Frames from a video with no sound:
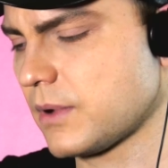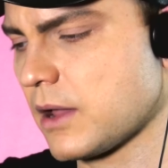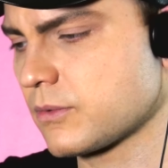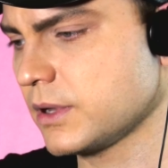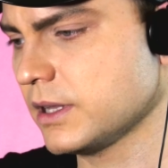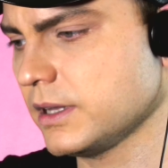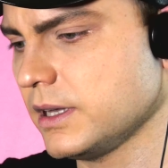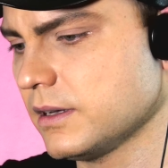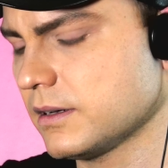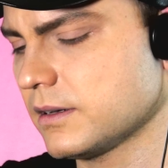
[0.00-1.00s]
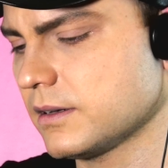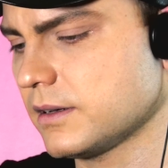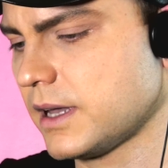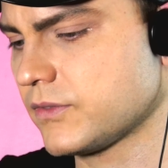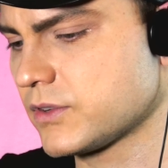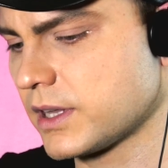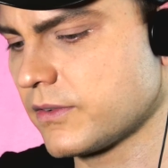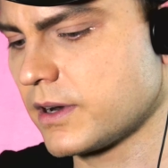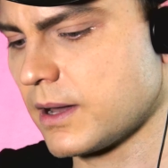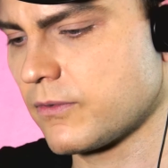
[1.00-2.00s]
I really have to
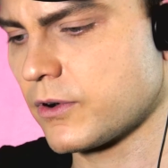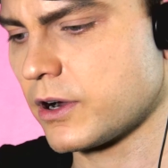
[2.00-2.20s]
give it up for